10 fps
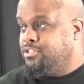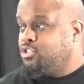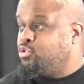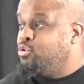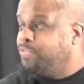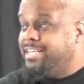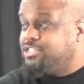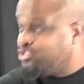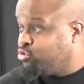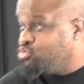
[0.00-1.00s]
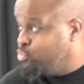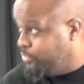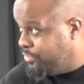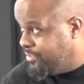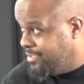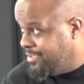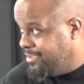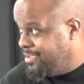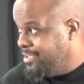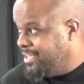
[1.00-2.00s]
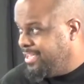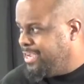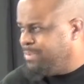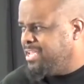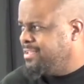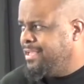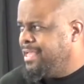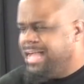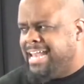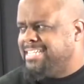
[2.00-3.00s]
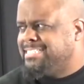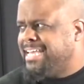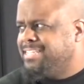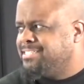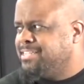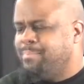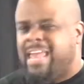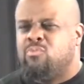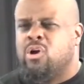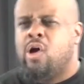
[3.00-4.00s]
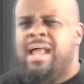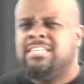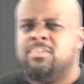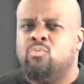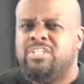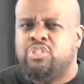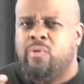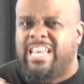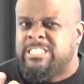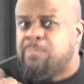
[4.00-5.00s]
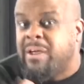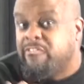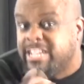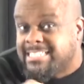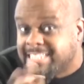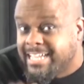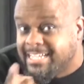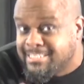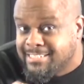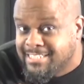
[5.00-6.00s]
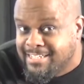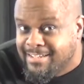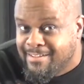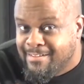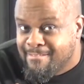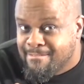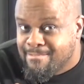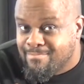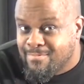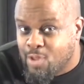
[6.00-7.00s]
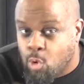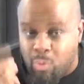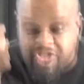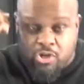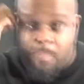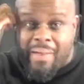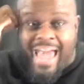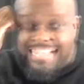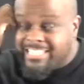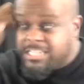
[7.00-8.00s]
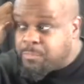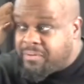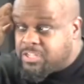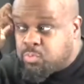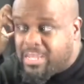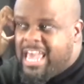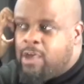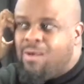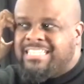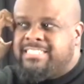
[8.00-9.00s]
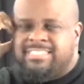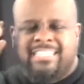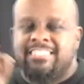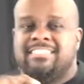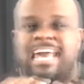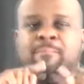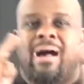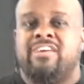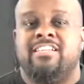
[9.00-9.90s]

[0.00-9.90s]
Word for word: Truth is truth, Hear me. I need to say this to somebody, regardless of what your experience is. Yes, or what your past experience was. And watch this. This is not about